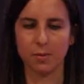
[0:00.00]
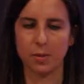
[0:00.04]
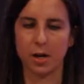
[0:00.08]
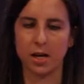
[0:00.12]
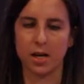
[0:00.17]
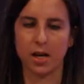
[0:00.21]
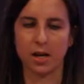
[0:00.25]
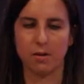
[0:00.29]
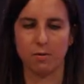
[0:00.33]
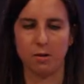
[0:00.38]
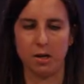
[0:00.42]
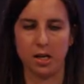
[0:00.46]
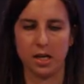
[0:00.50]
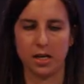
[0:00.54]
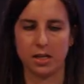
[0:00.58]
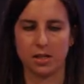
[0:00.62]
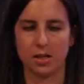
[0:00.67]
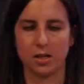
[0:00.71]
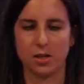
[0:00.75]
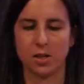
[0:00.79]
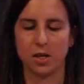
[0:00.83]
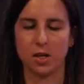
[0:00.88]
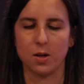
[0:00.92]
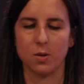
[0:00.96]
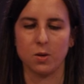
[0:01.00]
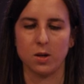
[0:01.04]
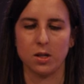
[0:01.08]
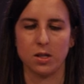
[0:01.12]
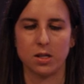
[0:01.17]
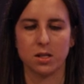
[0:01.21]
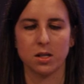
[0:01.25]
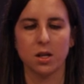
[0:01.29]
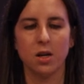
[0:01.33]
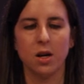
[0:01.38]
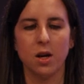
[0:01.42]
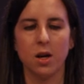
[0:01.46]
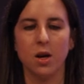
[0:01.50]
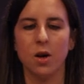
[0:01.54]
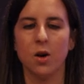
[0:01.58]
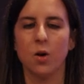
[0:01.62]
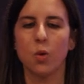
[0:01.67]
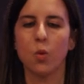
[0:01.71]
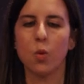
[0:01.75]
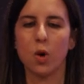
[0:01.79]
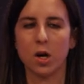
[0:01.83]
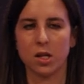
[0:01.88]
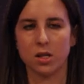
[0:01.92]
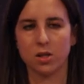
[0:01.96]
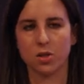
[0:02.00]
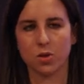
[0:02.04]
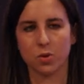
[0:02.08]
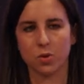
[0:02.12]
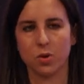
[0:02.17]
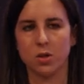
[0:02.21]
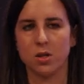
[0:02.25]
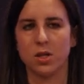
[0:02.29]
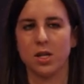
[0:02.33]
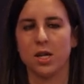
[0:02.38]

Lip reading: about it, I realized that there was one tool